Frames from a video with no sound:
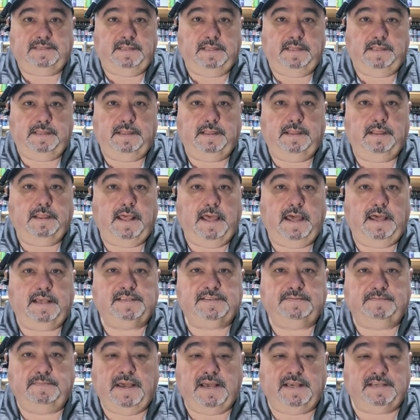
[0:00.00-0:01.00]

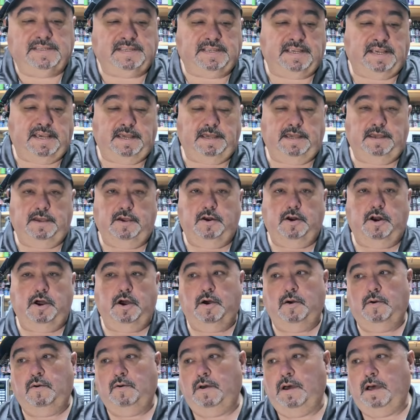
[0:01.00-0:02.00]
less messy, you
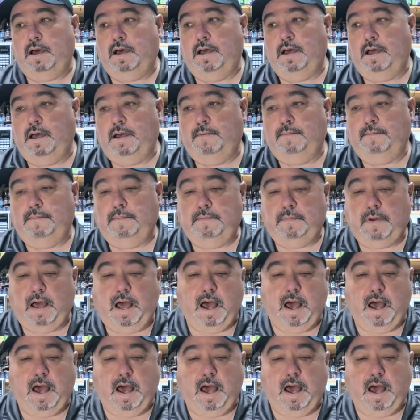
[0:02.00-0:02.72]
know.